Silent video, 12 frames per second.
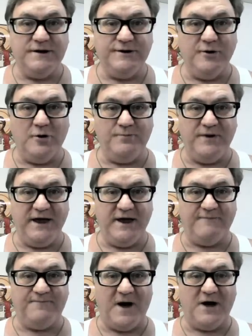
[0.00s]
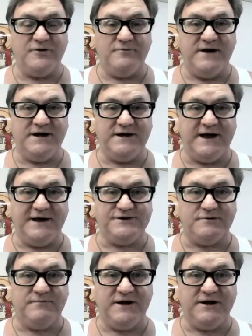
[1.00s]
You'll be a father of many
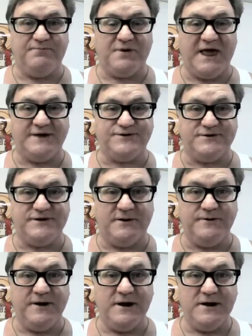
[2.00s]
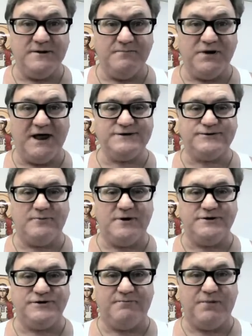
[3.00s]
nations, many blessings, and bless the
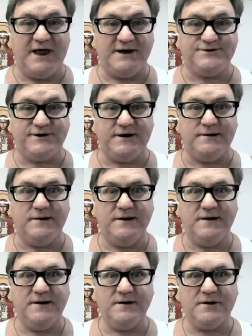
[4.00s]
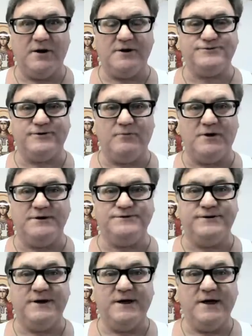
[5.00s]
ones that bless you, and curse the
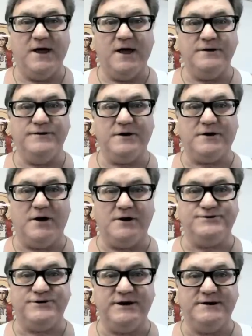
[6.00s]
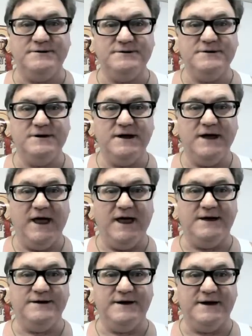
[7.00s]
ones that curse you.
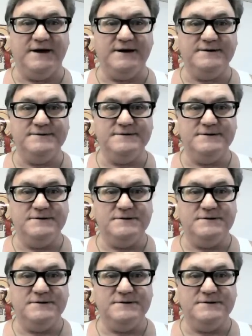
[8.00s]
And the